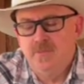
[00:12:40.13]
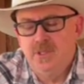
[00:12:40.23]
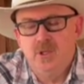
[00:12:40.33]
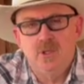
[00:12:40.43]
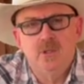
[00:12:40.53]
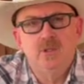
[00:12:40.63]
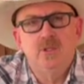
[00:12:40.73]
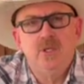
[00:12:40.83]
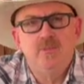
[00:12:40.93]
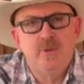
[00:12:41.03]
an
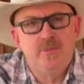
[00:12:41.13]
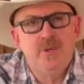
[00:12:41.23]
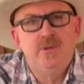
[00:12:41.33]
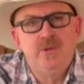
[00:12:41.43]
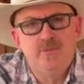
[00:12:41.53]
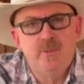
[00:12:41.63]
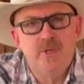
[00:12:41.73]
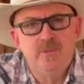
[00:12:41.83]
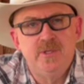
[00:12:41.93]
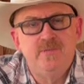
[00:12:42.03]
early proponent of
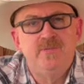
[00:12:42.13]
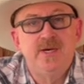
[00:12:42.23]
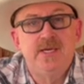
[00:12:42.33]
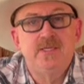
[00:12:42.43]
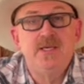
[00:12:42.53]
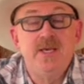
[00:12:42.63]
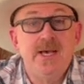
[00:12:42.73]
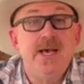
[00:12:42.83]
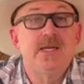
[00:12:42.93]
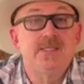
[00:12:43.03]
bourbon. In fact, he
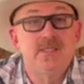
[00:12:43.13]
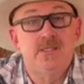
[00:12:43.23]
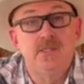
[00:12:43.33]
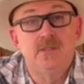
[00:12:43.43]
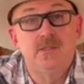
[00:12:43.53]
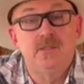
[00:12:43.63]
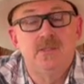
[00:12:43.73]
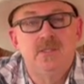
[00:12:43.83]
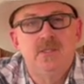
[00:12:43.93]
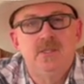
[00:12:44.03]
had a still,
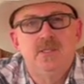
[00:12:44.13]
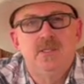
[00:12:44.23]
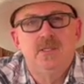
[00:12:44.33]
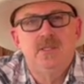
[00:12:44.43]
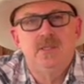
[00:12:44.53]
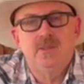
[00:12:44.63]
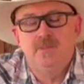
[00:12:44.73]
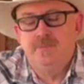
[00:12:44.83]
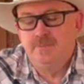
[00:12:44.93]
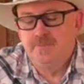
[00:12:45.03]

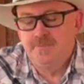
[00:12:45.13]
um,